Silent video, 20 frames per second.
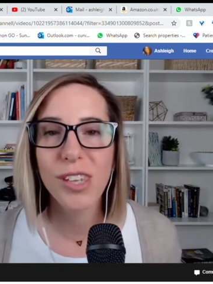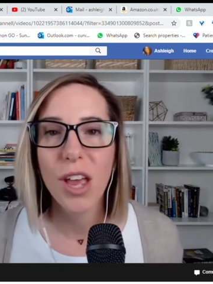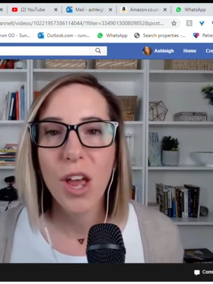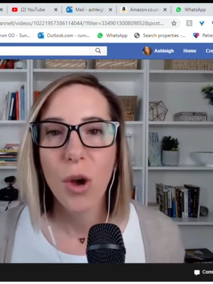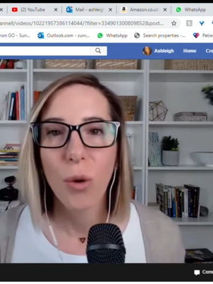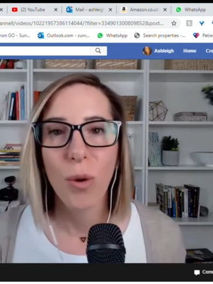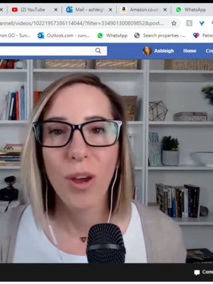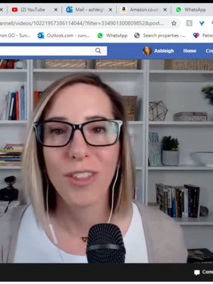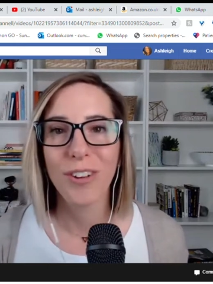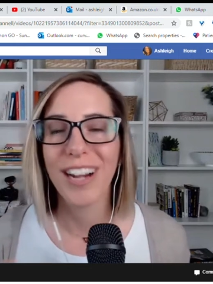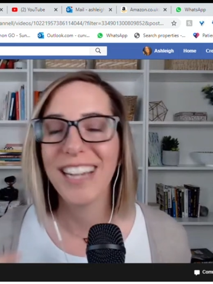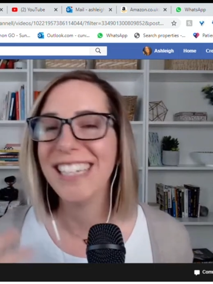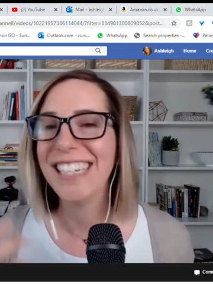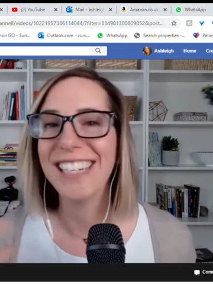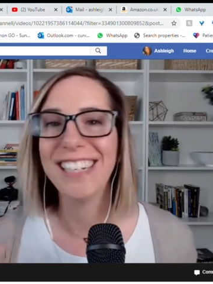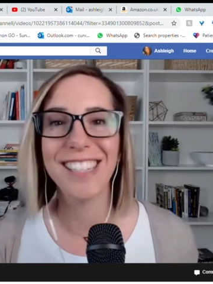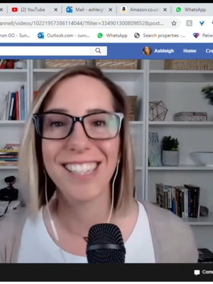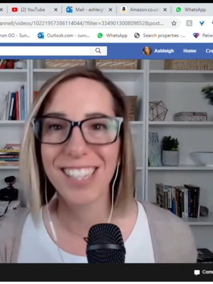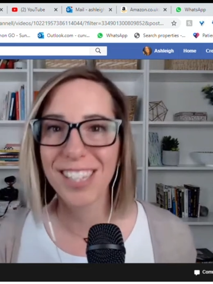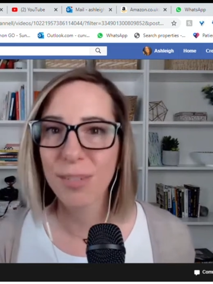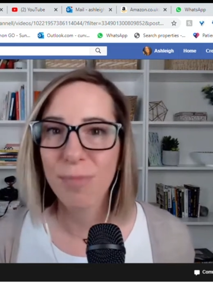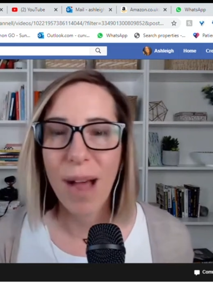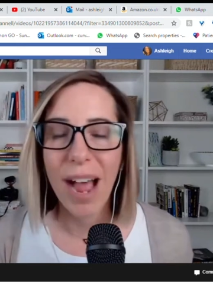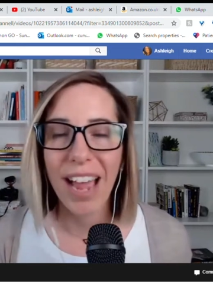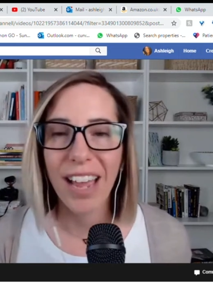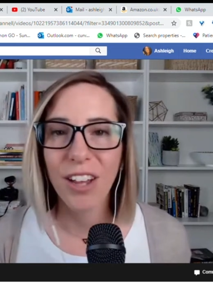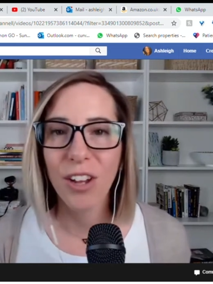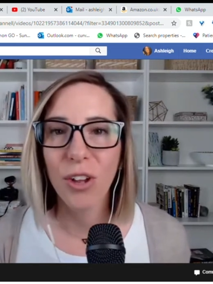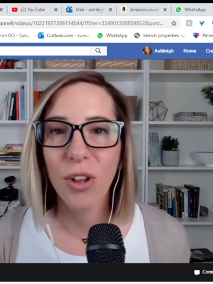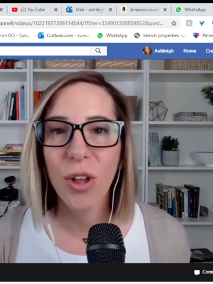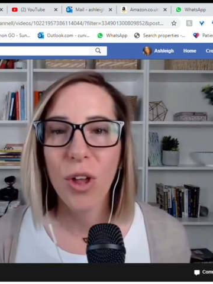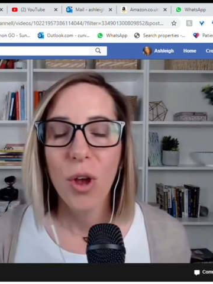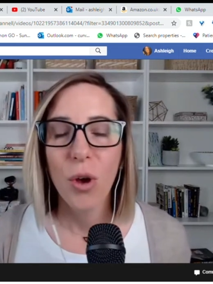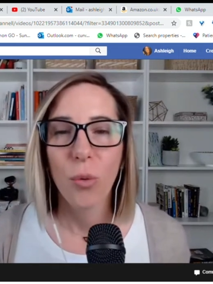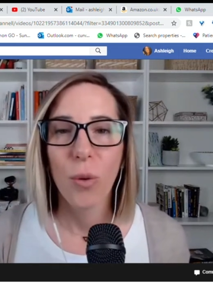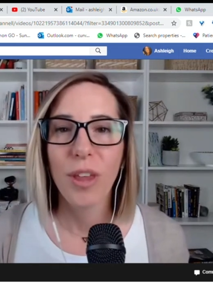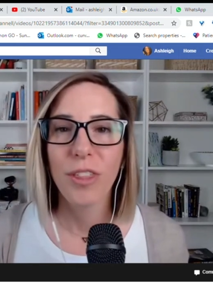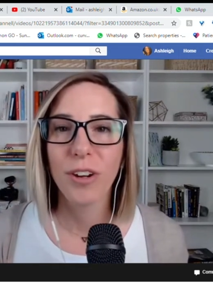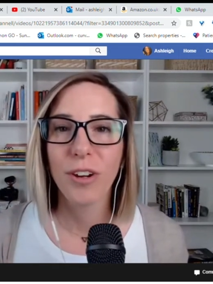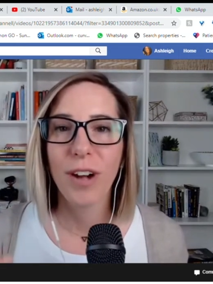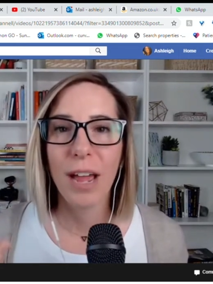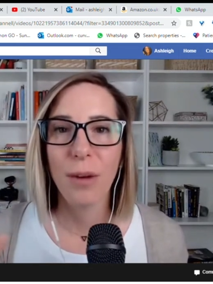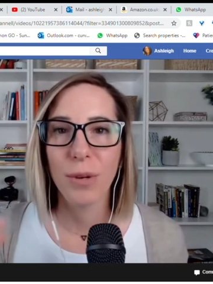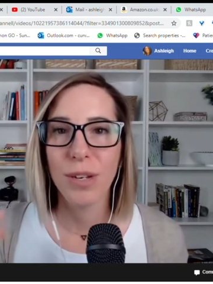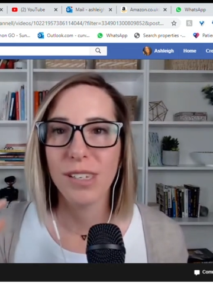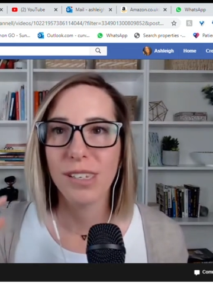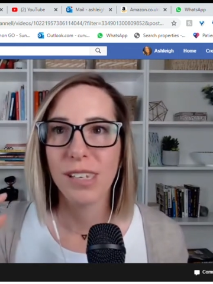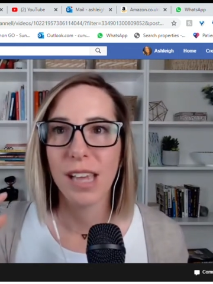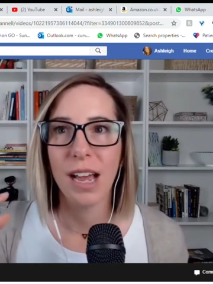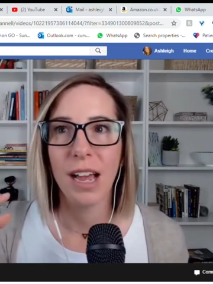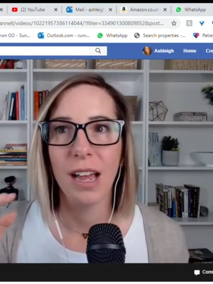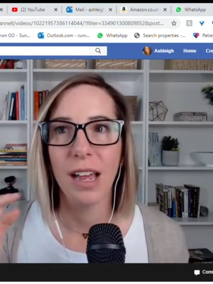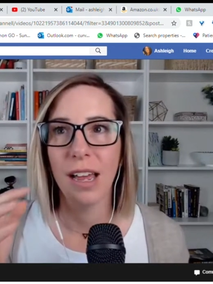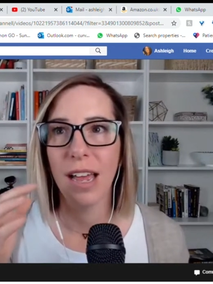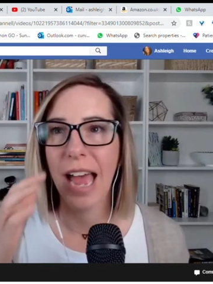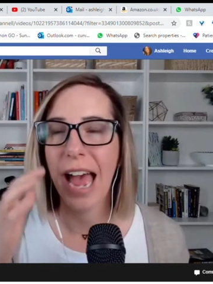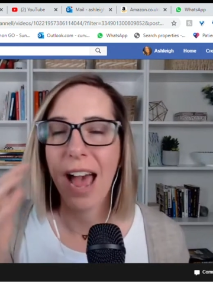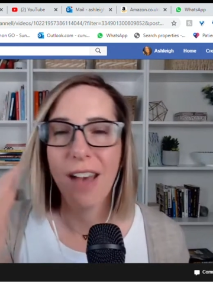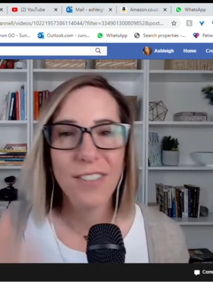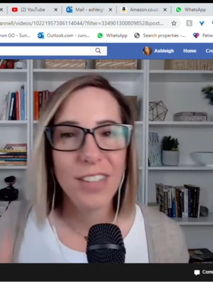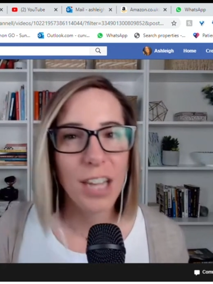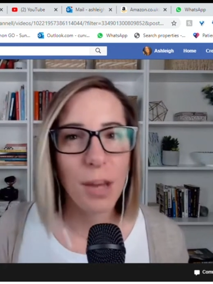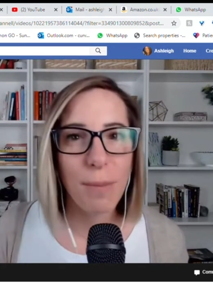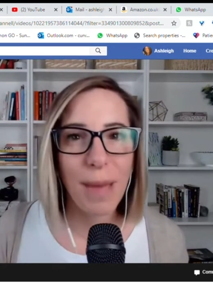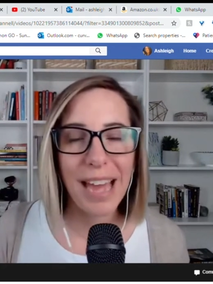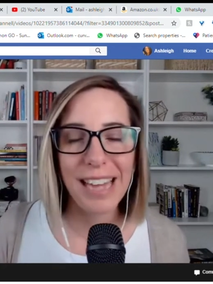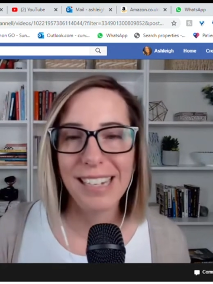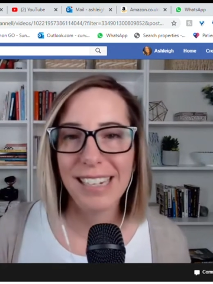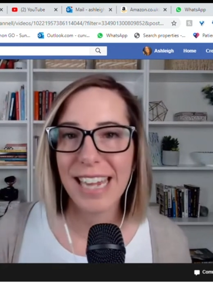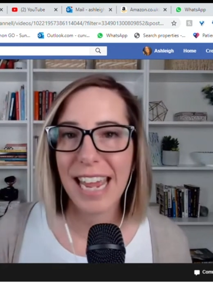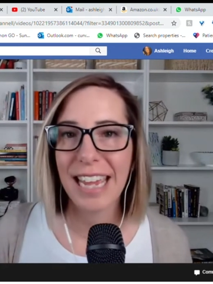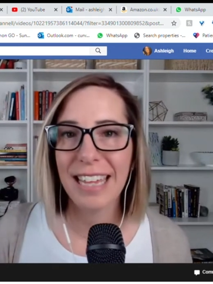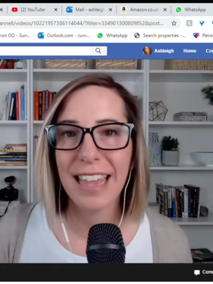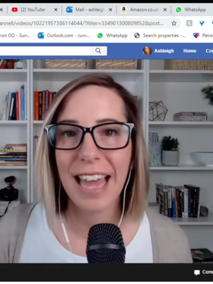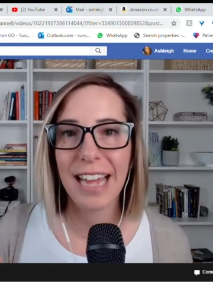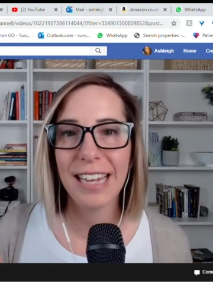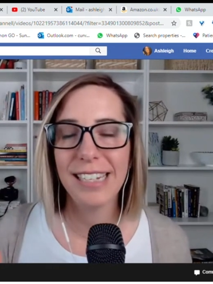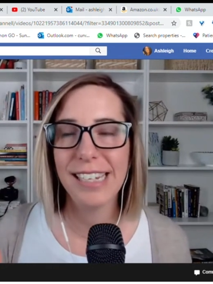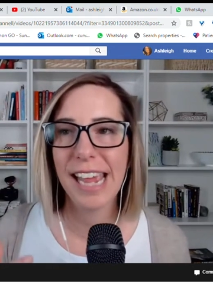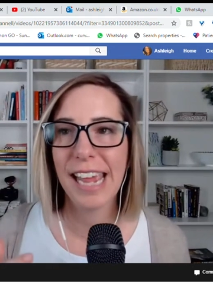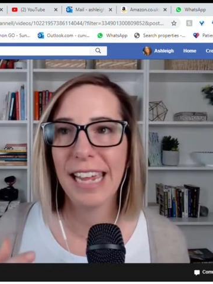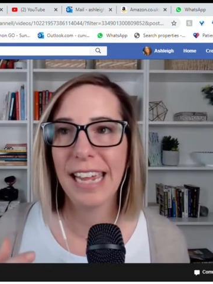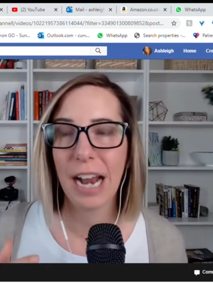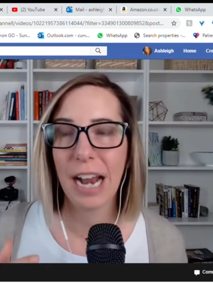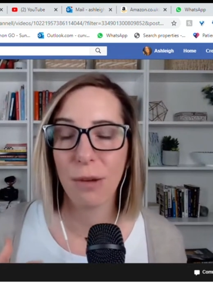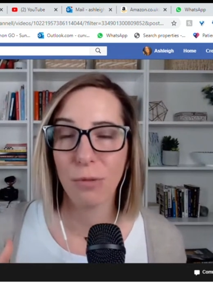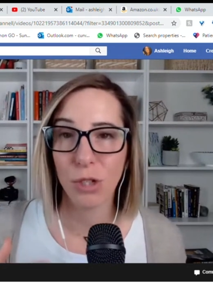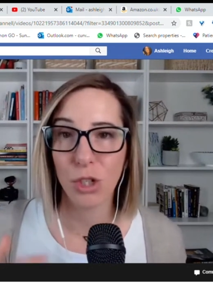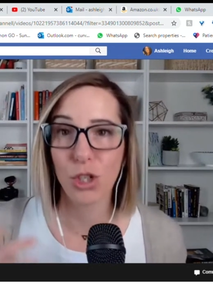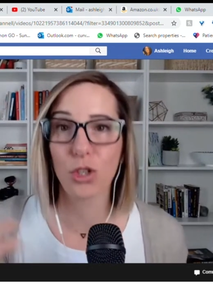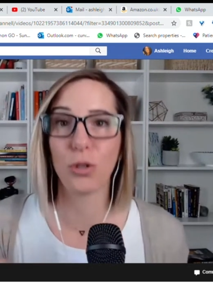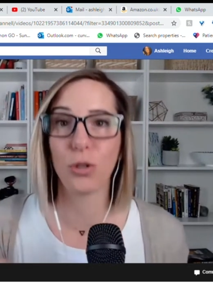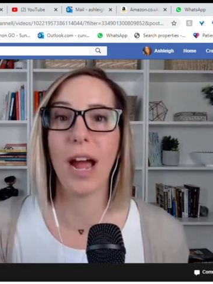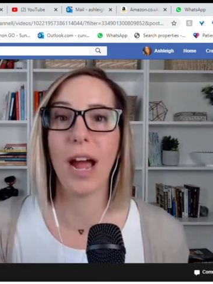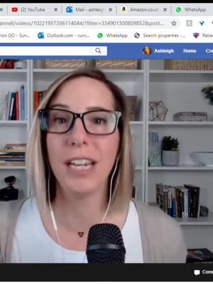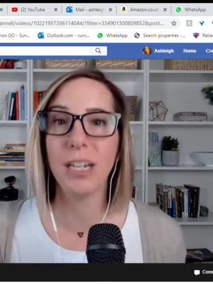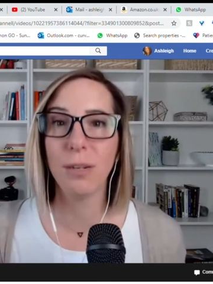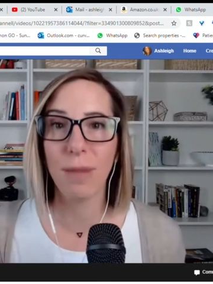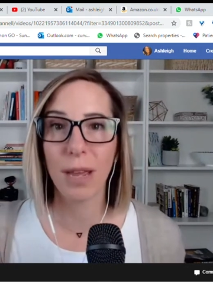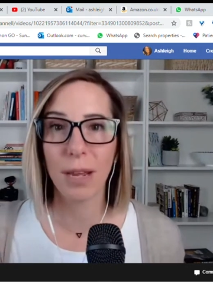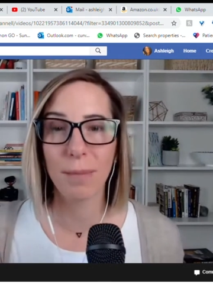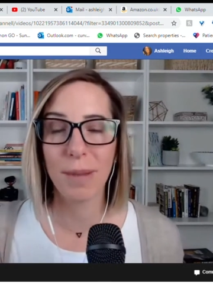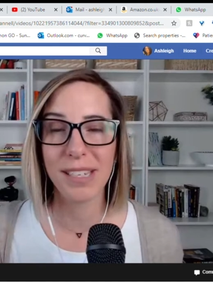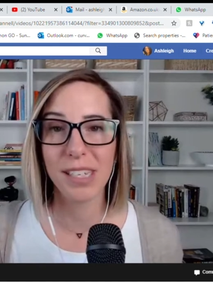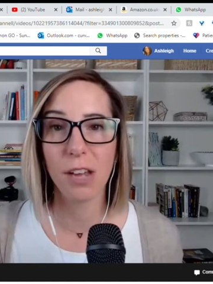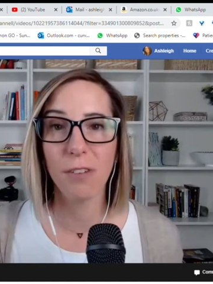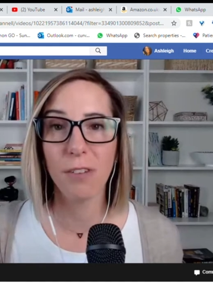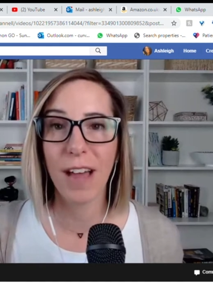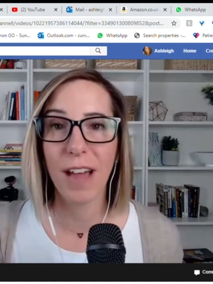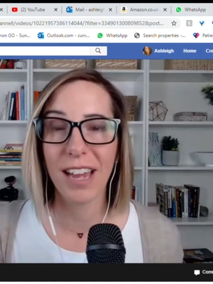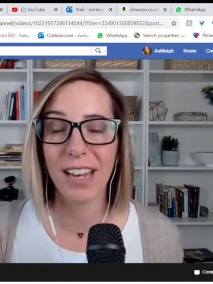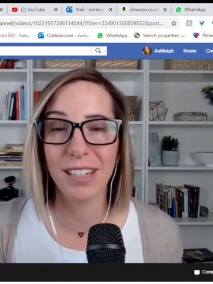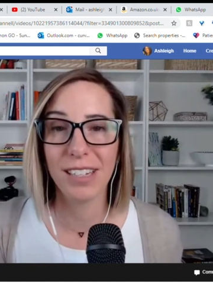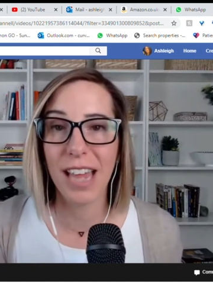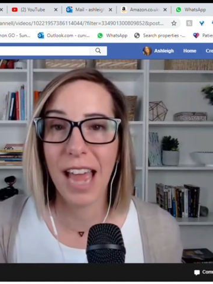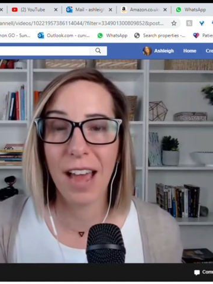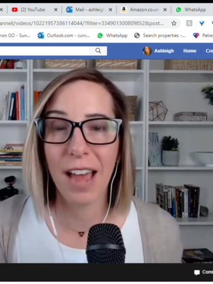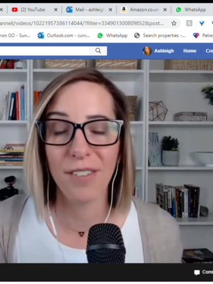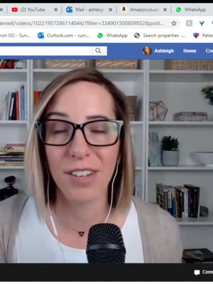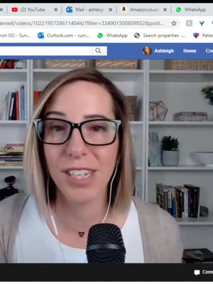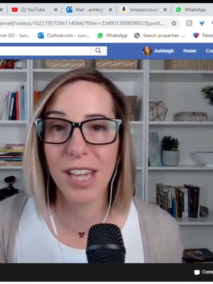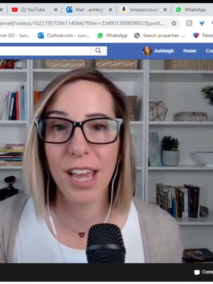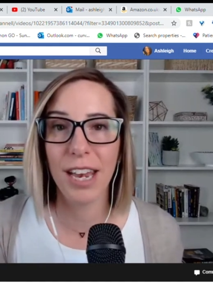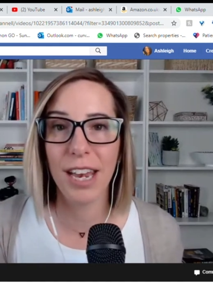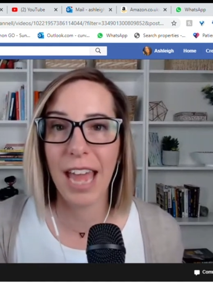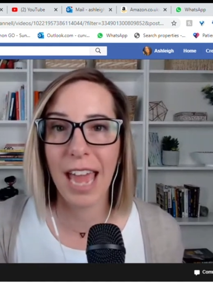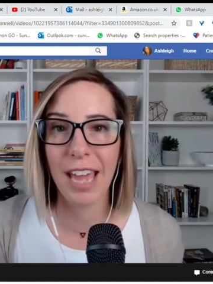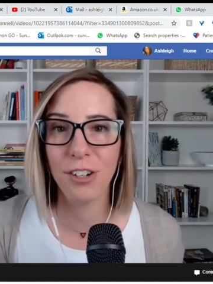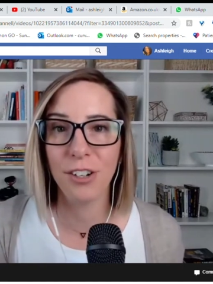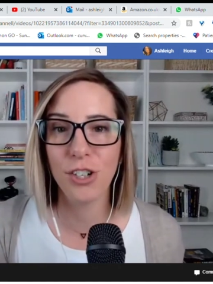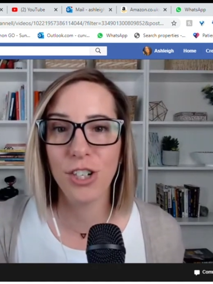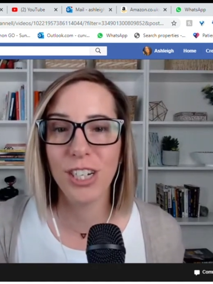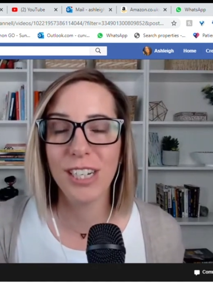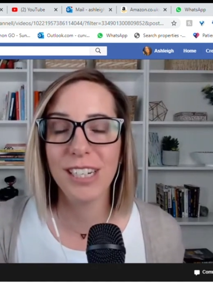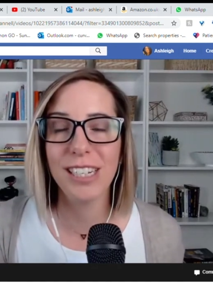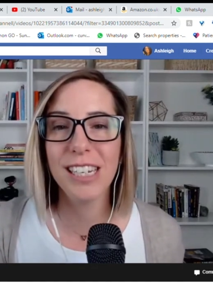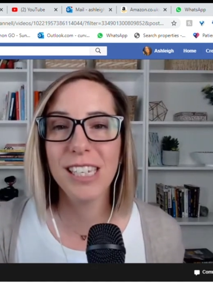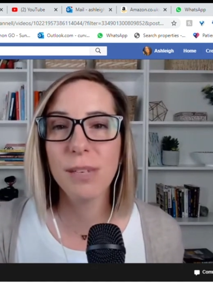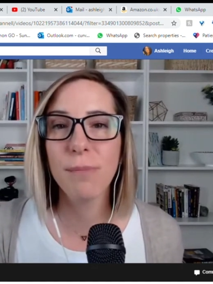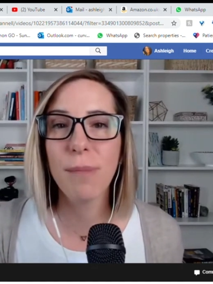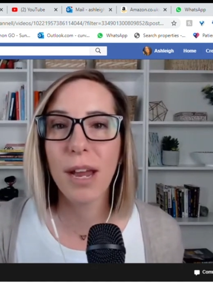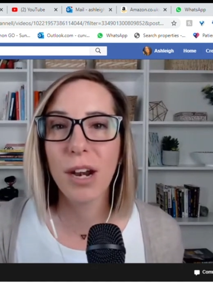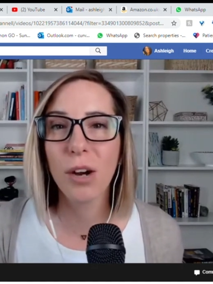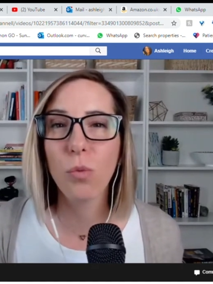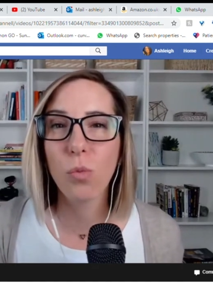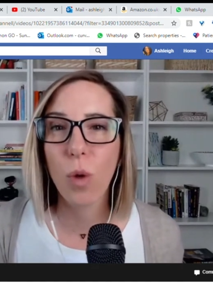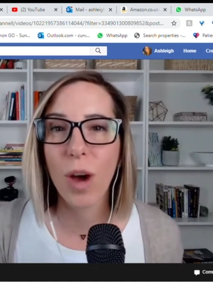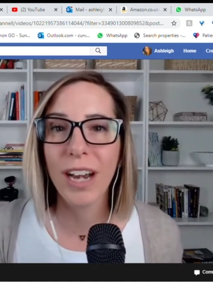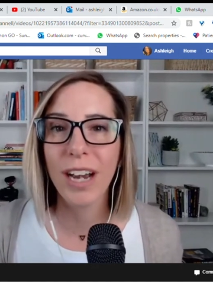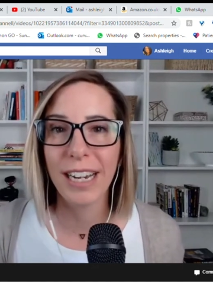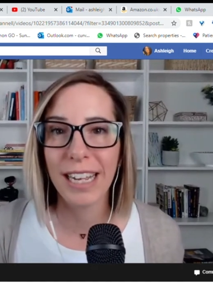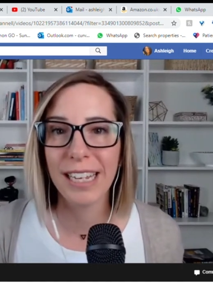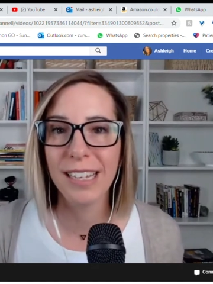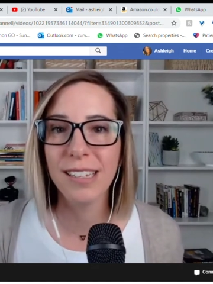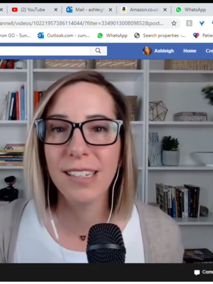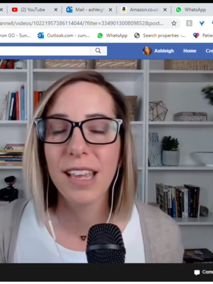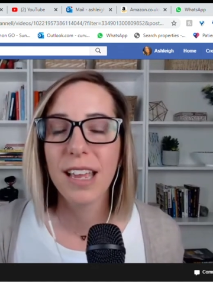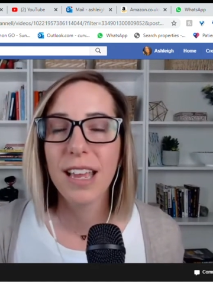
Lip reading: whether I didn't smile, whether I was having a bad day that day and I was trying to make myself have a ton of energy. It doesn't matter what it is.